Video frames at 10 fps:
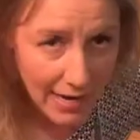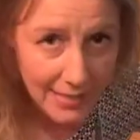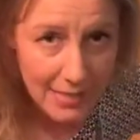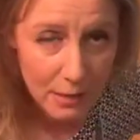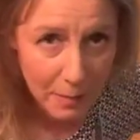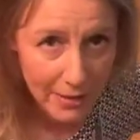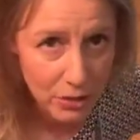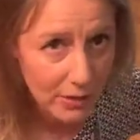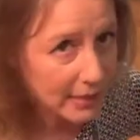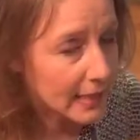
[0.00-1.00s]

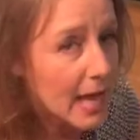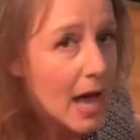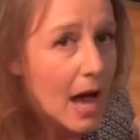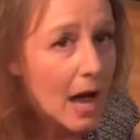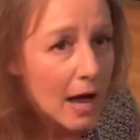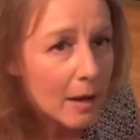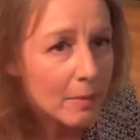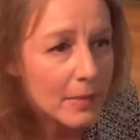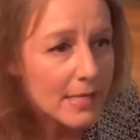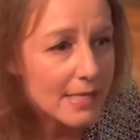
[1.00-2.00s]
especially.
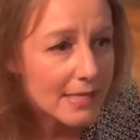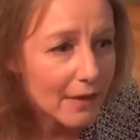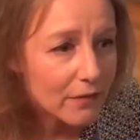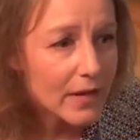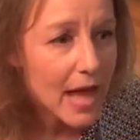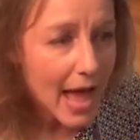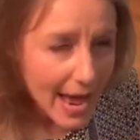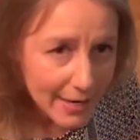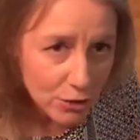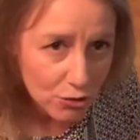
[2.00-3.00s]
Stevia
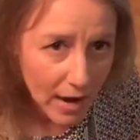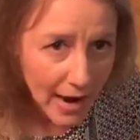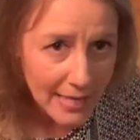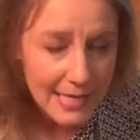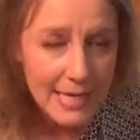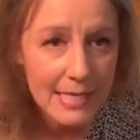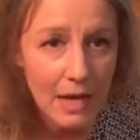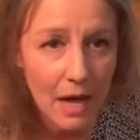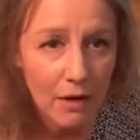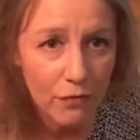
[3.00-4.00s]
extract is
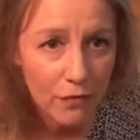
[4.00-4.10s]
a